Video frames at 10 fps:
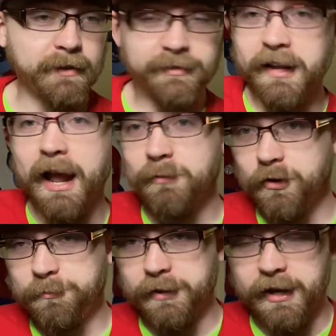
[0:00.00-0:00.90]
Damn
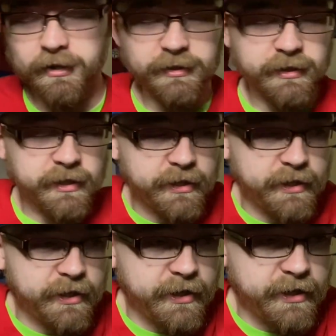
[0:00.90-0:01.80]
good player.
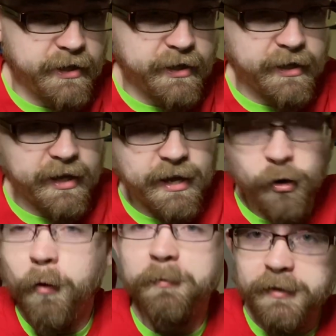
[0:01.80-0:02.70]
And
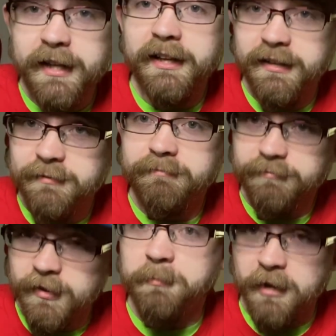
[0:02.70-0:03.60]
hopefully in
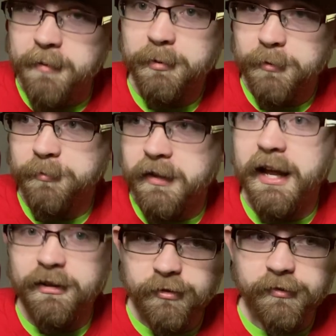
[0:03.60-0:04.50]
September for the
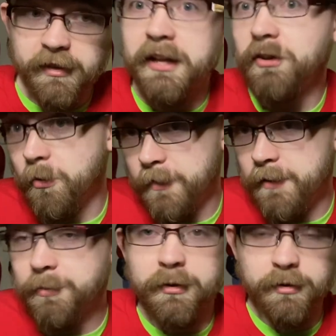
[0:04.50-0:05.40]
Nations League,
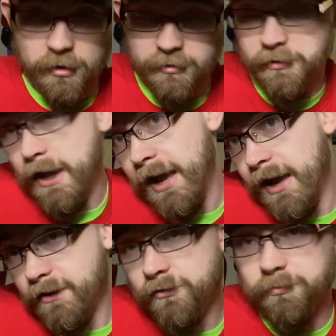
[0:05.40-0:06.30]
November,
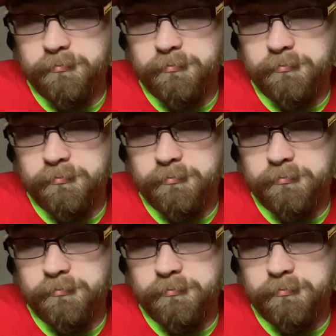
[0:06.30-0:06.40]
hopefully